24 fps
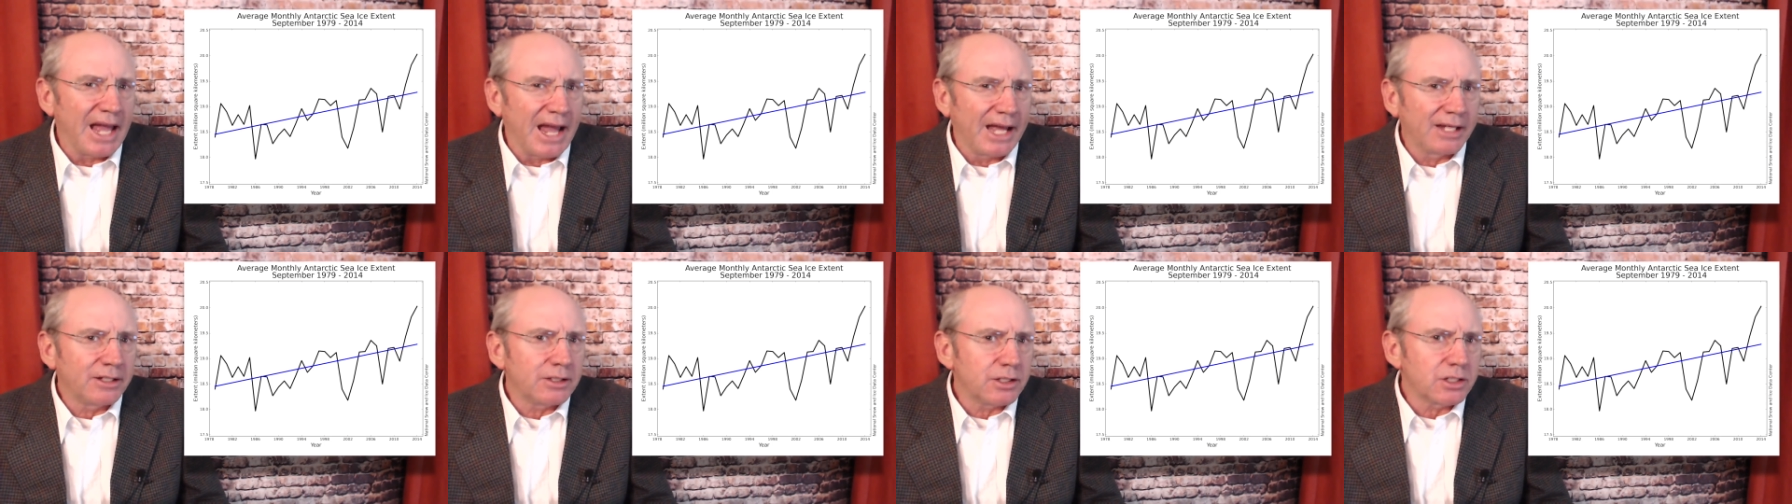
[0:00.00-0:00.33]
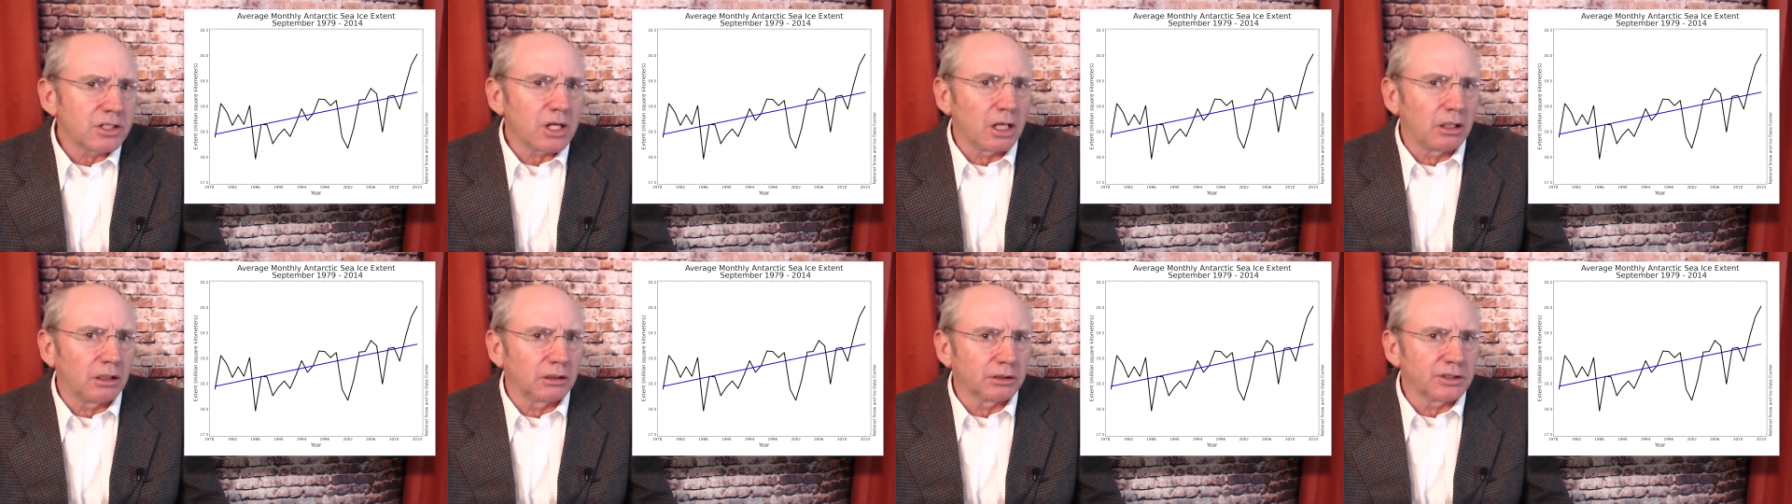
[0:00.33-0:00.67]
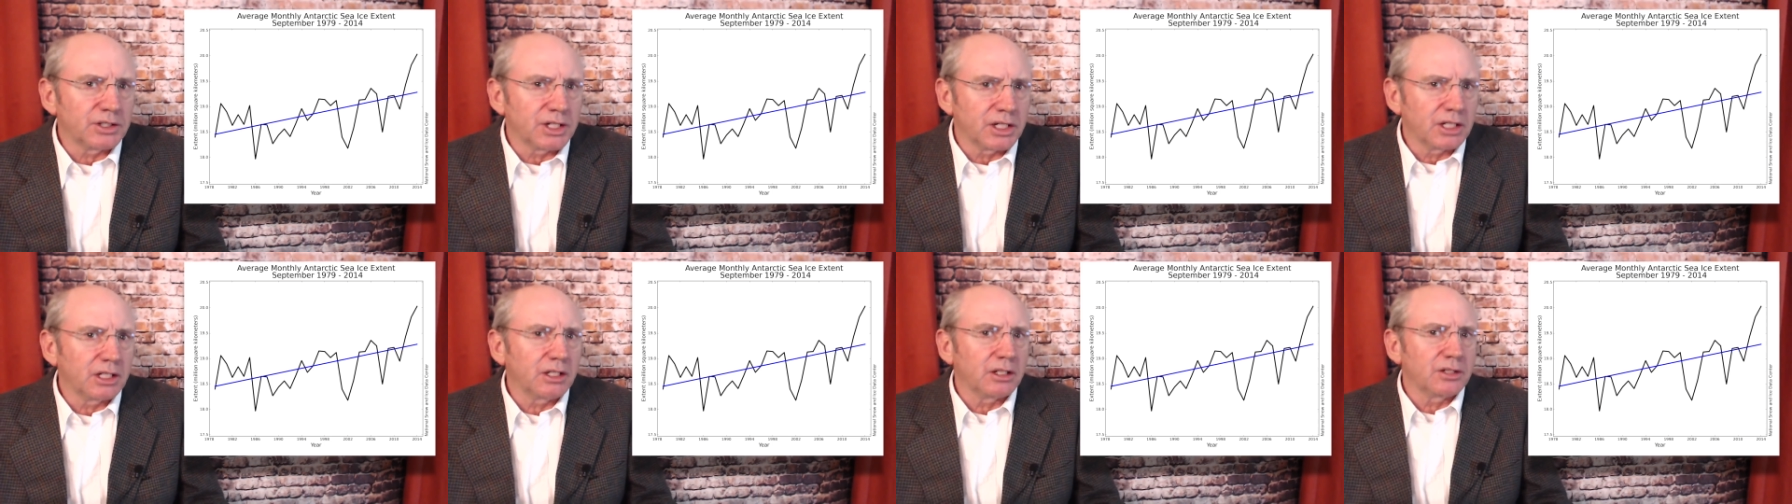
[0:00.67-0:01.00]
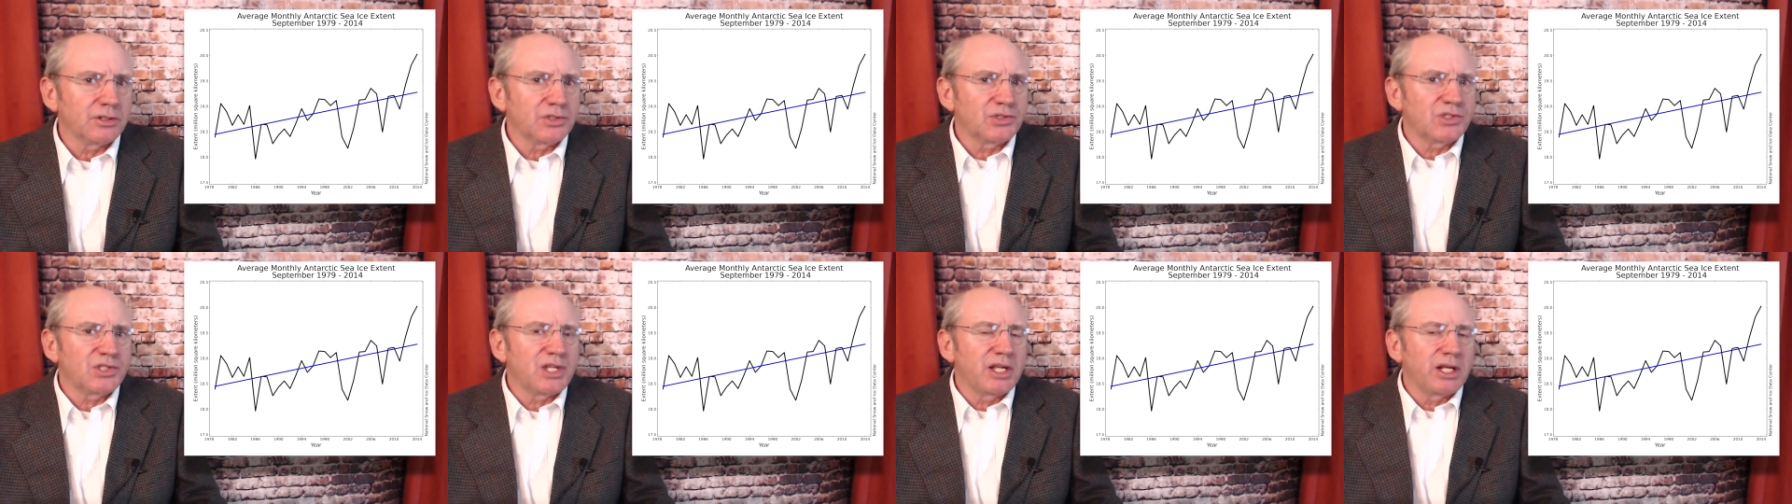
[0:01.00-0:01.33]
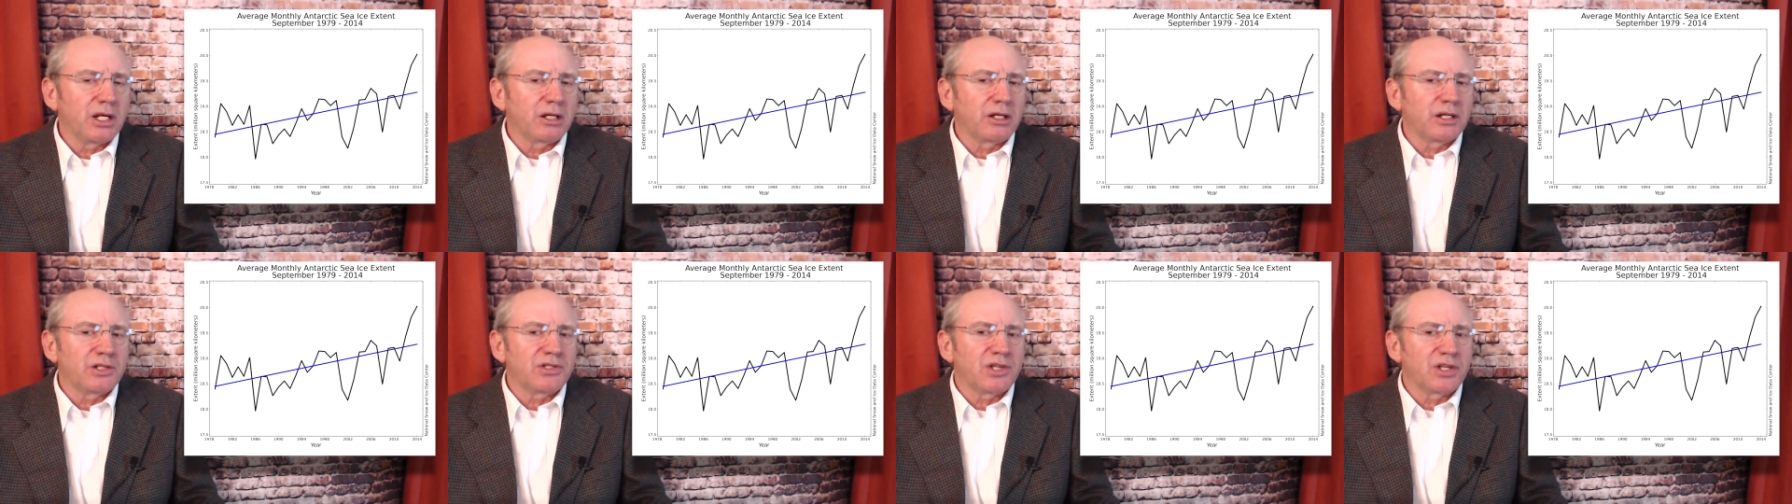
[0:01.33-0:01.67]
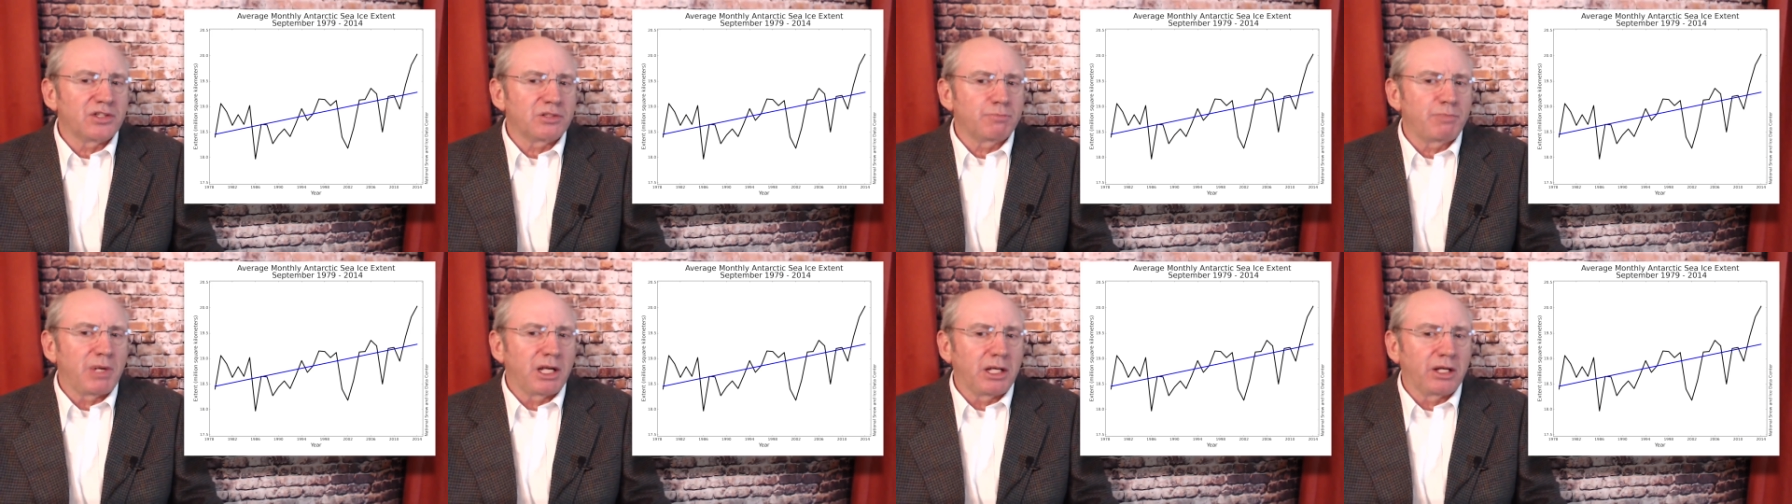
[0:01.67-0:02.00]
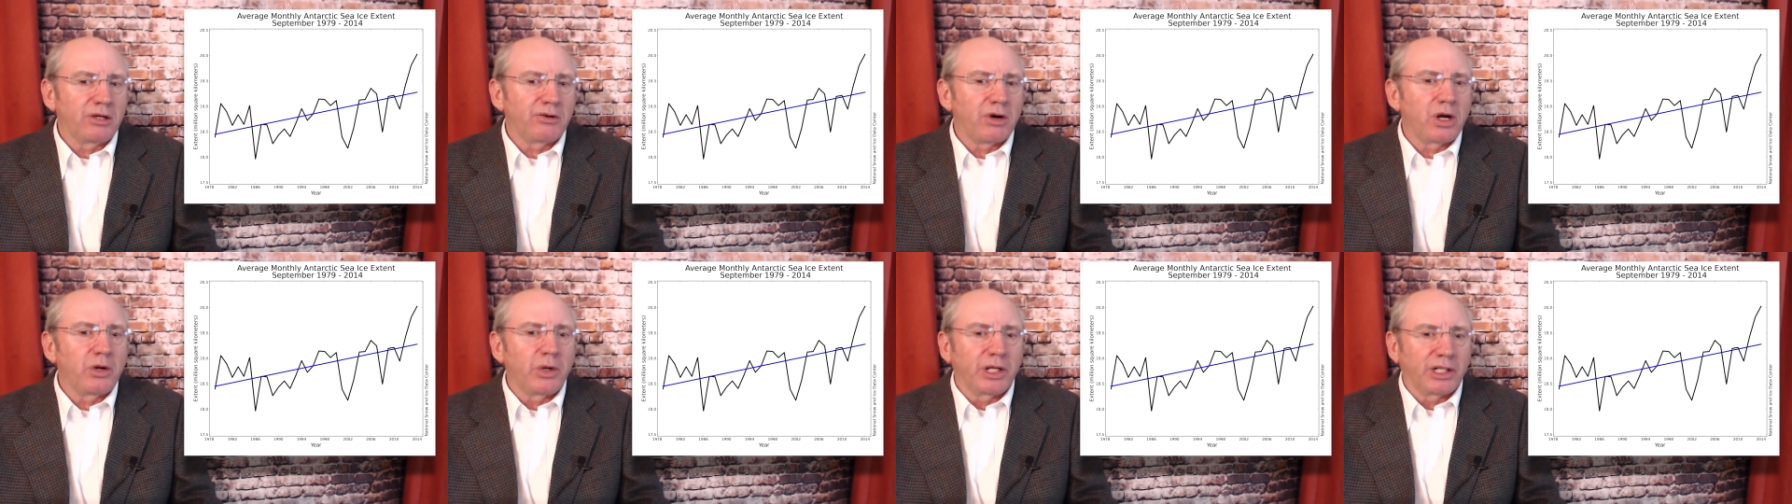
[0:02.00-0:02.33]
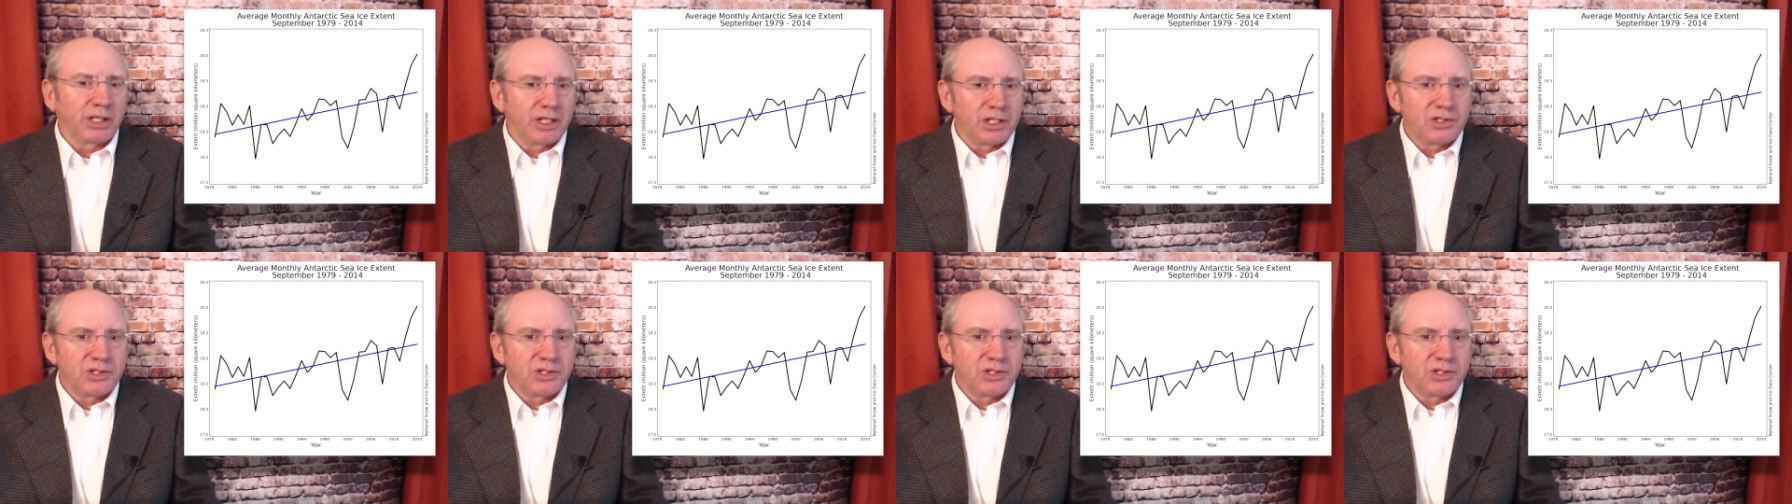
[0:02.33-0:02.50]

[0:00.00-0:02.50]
Antarctic, sea ice has been growing?